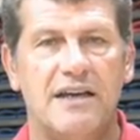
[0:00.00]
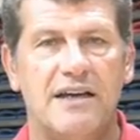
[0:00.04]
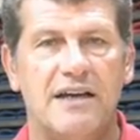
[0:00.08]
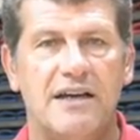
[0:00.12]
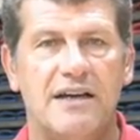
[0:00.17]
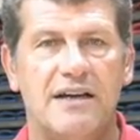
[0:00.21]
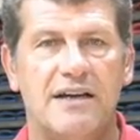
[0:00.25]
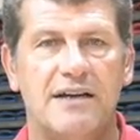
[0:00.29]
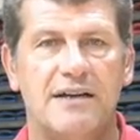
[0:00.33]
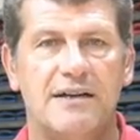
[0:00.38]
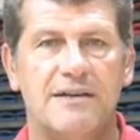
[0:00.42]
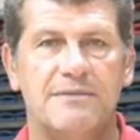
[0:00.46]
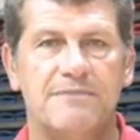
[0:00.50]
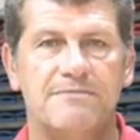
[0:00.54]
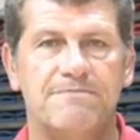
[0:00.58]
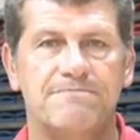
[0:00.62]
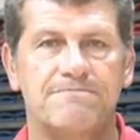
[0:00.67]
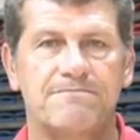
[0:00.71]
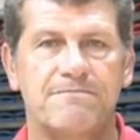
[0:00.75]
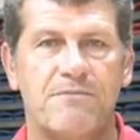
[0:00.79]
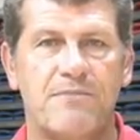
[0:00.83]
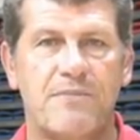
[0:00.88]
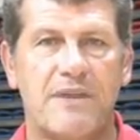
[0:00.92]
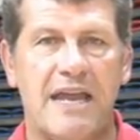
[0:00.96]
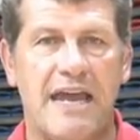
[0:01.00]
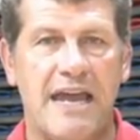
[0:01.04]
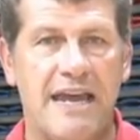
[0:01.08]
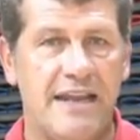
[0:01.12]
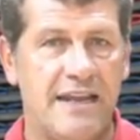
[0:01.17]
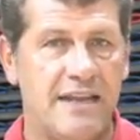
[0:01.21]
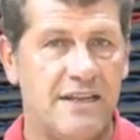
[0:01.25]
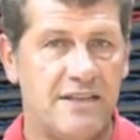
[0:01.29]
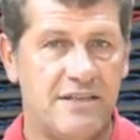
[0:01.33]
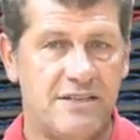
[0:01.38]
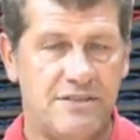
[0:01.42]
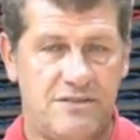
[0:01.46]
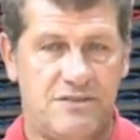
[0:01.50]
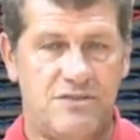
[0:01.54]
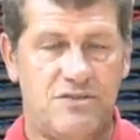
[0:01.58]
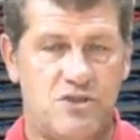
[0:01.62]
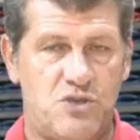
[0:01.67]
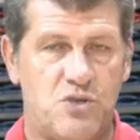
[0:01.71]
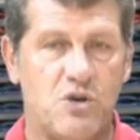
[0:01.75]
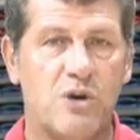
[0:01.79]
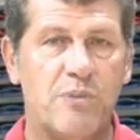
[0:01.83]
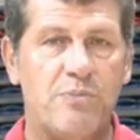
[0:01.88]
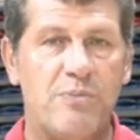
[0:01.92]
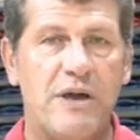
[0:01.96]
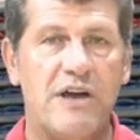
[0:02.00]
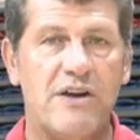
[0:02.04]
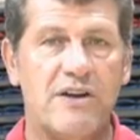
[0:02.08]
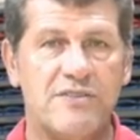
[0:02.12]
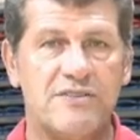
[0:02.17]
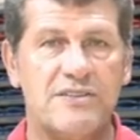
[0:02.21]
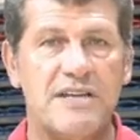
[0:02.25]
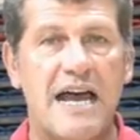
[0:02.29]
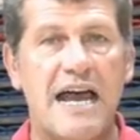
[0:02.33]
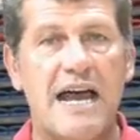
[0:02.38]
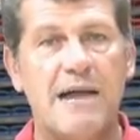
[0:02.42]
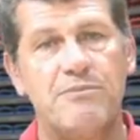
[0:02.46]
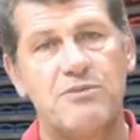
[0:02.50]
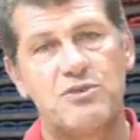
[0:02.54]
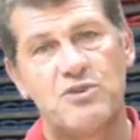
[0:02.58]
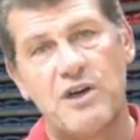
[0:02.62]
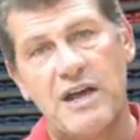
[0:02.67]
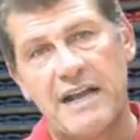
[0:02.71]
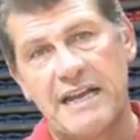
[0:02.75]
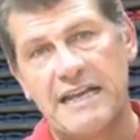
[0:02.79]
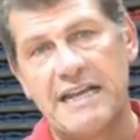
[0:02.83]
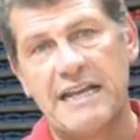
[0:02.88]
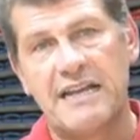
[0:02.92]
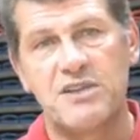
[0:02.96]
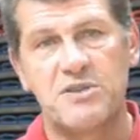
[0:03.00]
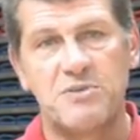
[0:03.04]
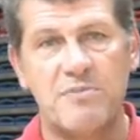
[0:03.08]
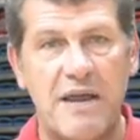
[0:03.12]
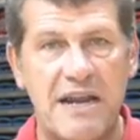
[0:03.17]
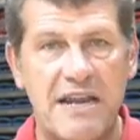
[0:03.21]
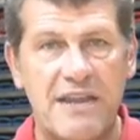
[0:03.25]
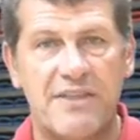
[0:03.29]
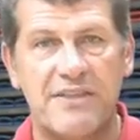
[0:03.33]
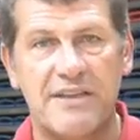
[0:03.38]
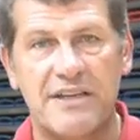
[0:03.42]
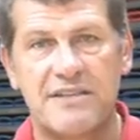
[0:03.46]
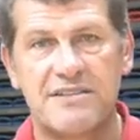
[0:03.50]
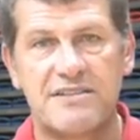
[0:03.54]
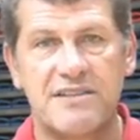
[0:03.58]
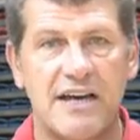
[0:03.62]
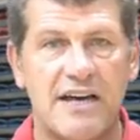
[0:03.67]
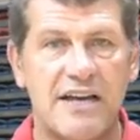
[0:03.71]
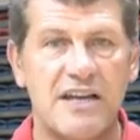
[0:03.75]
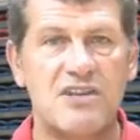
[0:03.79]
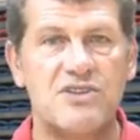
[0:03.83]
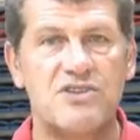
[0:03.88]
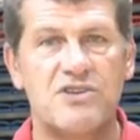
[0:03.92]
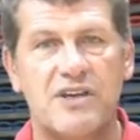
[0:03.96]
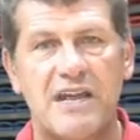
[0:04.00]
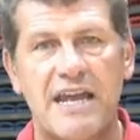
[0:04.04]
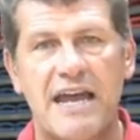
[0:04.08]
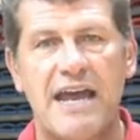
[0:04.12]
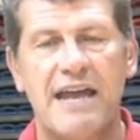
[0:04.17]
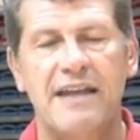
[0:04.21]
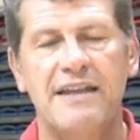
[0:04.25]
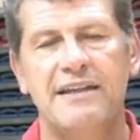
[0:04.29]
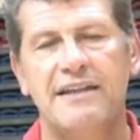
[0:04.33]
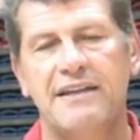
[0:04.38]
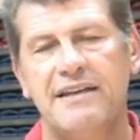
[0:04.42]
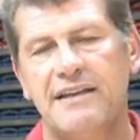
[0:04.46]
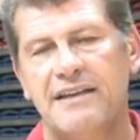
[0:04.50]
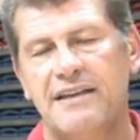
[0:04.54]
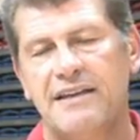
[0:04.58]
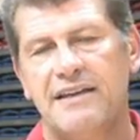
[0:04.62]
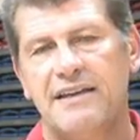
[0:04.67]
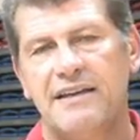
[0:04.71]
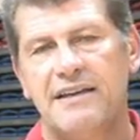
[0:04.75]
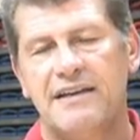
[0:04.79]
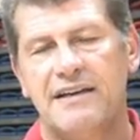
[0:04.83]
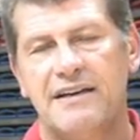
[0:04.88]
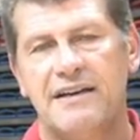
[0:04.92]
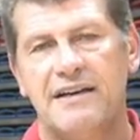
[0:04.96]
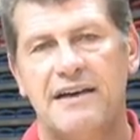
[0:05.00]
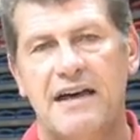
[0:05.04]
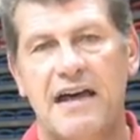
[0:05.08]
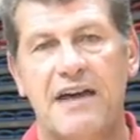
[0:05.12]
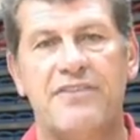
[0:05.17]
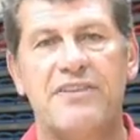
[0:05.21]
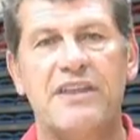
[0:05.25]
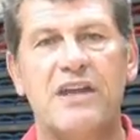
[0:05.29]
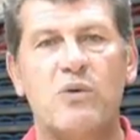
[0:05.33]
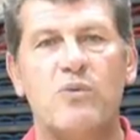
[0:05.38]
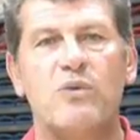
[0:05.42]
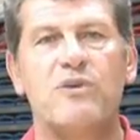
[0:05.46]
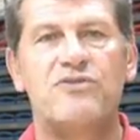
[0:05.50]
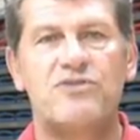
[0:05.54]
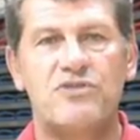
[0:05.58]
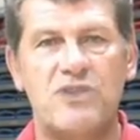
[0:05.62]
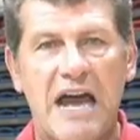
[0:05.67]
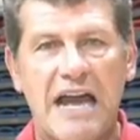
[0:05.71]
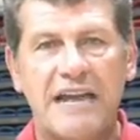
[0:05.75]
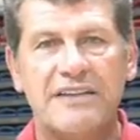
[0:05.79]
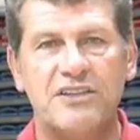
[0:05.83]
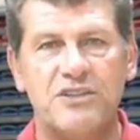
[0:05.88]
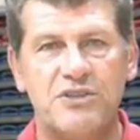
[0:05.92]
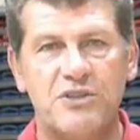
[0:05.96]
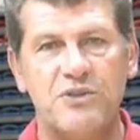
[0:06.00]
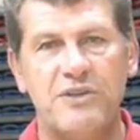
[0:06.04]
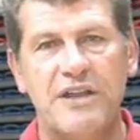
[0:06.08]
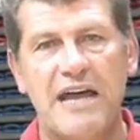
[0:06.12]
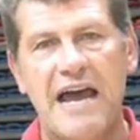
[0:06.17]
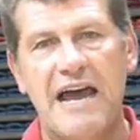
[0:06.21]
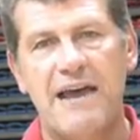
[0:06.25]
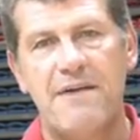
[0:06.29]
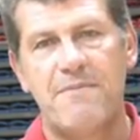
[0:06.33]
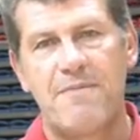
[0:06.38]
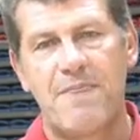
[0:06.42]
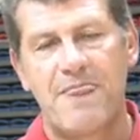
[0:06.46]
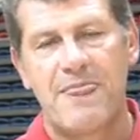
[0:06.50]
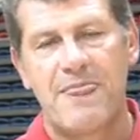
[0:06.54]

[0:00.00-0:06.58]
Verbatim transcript: Um, and in a short period of time, trying to get as many things done as you can. Uh, I think we've tried to do that.